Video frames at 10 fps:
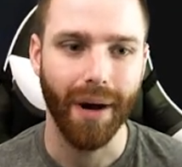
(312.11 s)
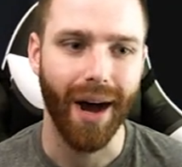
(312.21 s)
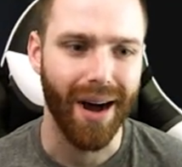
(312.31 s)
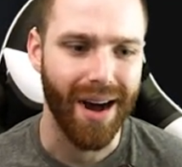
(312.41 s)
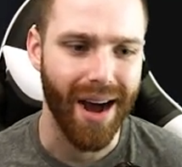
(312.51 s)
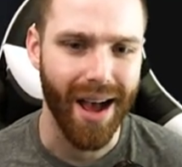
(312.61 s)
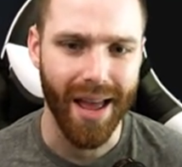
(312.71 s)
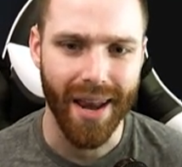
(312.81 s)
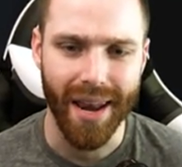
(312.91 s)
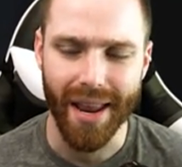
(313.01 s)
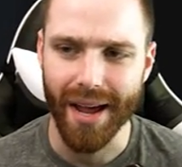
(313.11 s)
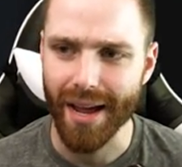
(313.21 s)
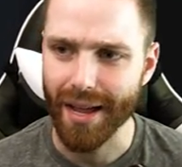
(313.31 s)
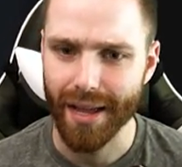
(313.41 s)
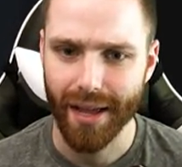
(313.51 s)
on.
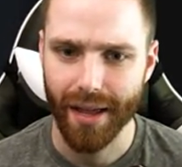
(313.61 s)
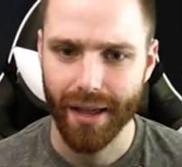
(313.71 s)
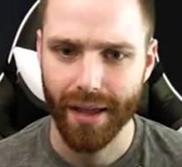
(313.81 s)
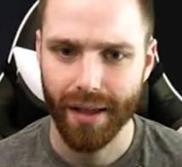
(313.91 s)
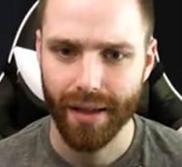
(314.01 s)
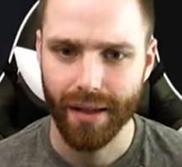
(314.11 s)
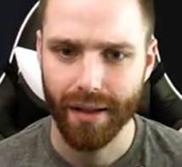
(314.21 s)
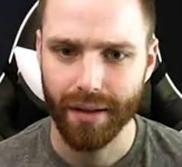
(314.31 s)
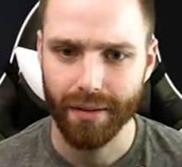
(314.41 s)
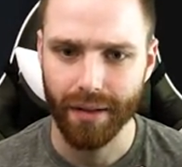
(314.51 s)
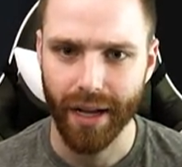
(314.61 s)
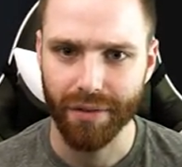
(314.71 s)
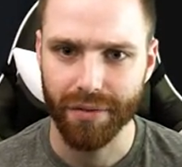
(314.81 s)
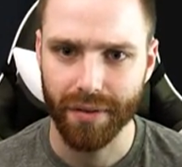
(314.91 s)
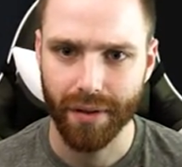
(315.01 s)

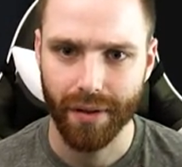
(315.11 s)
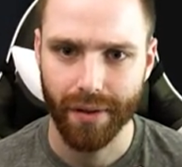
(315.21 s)
Left.